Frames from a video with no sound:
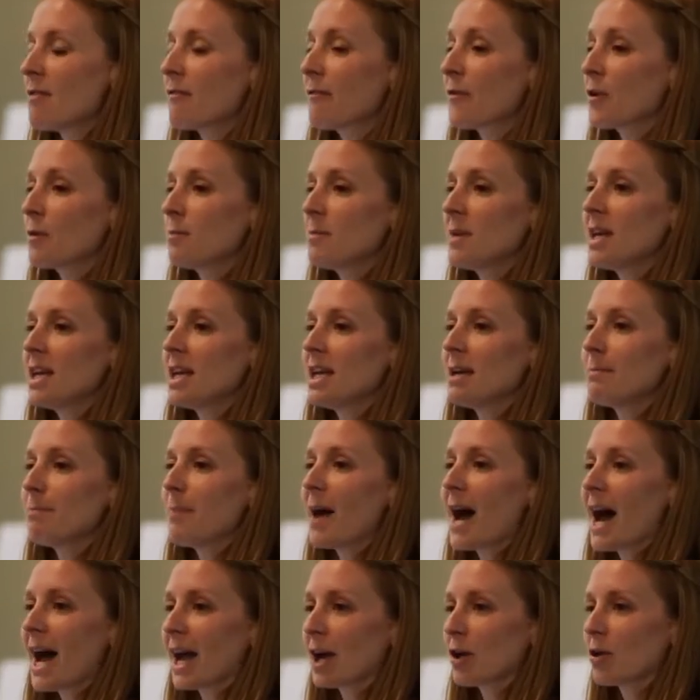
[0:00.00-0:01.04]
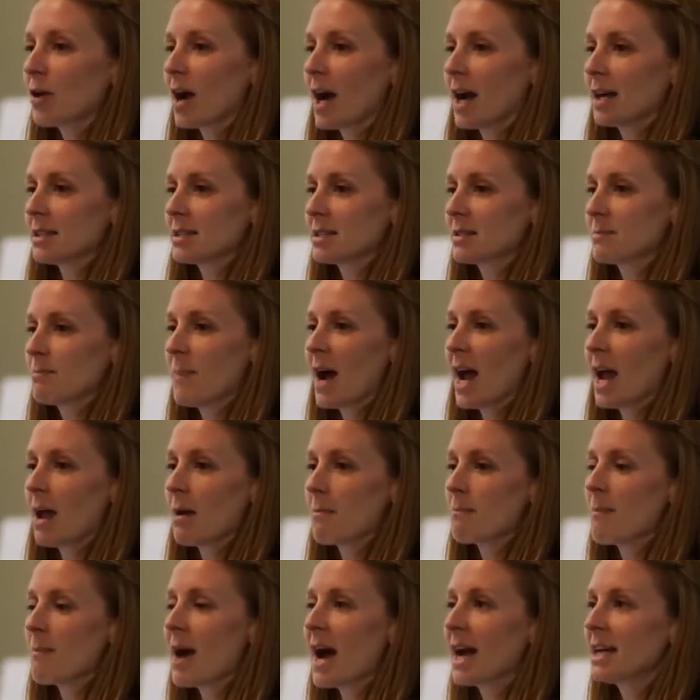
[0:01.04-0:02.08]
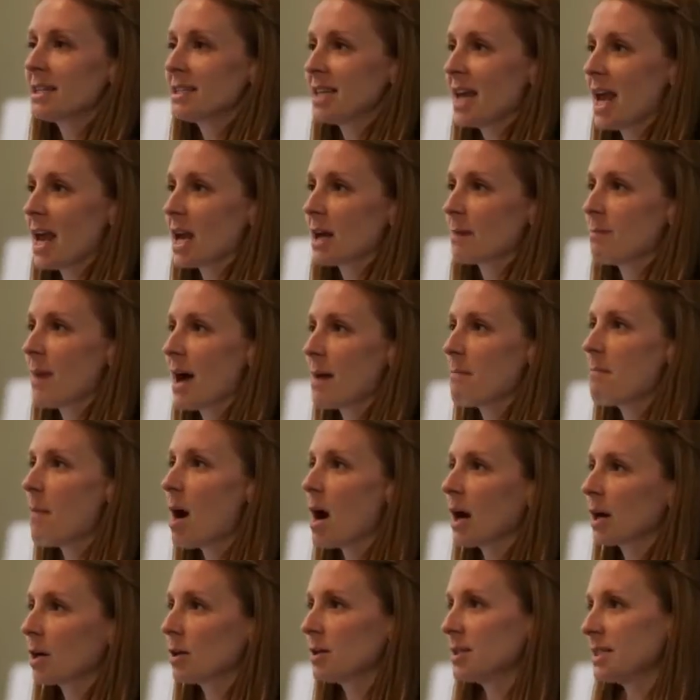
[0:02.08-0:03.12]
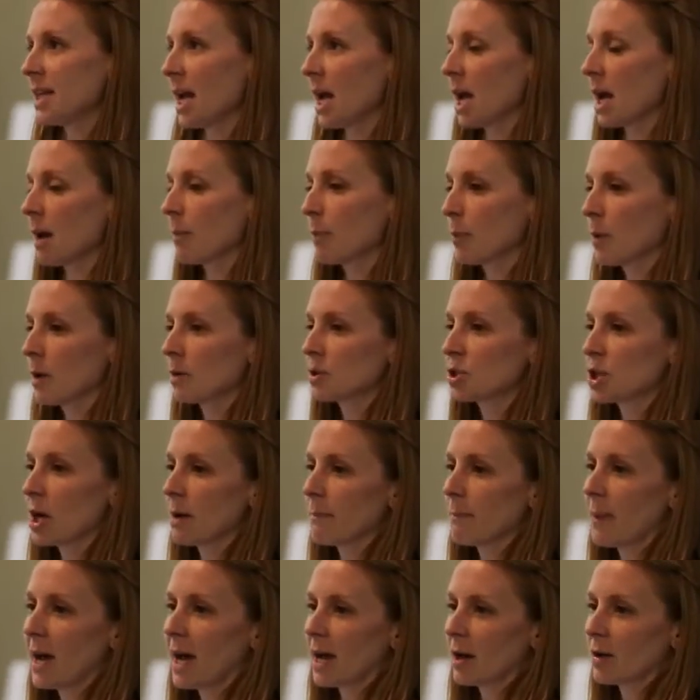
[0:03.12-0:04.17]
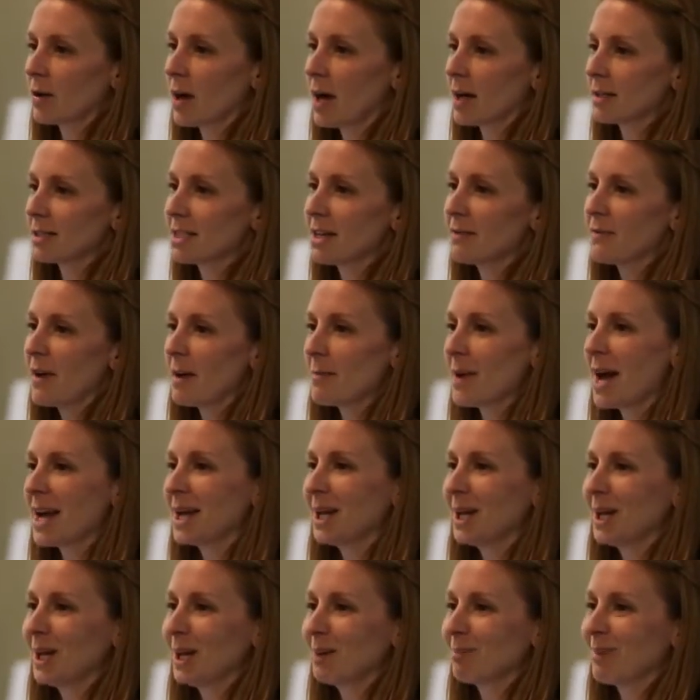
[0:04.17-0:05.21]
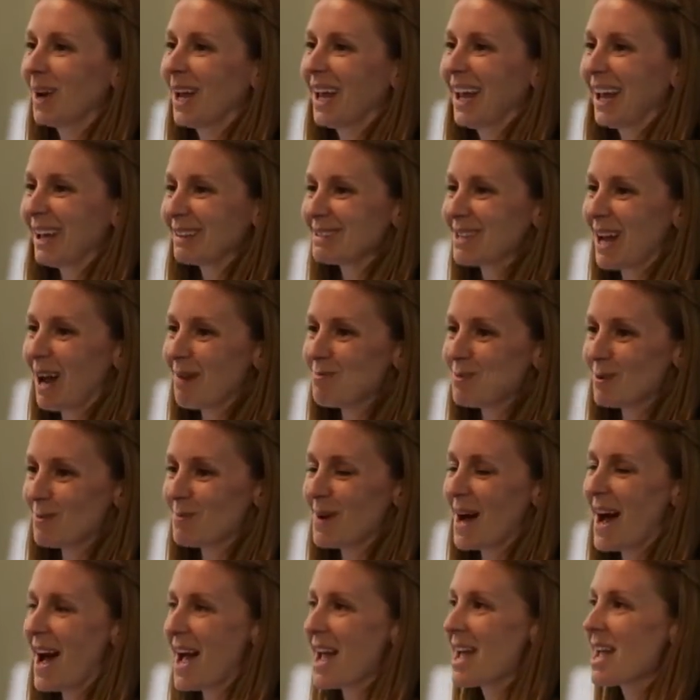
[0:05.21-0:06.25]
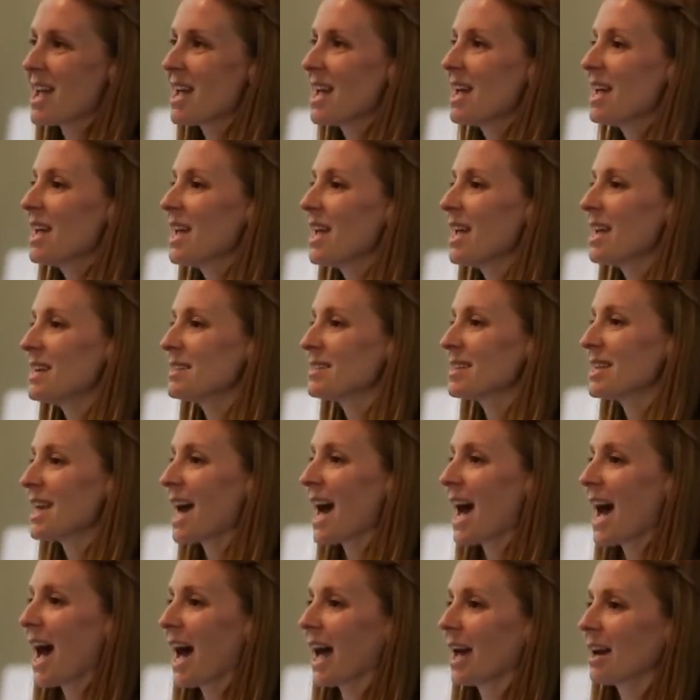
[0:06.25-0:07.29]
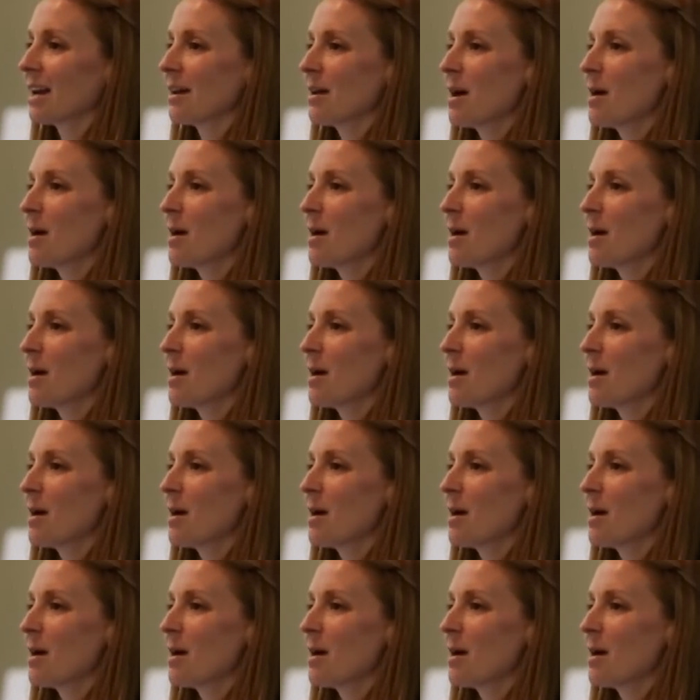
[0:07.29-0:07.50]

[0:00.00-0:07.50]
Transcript: for me, pie crust, my, my take, my modern day approach on pie crust, if I'm not eating my aunt's apple pie, is that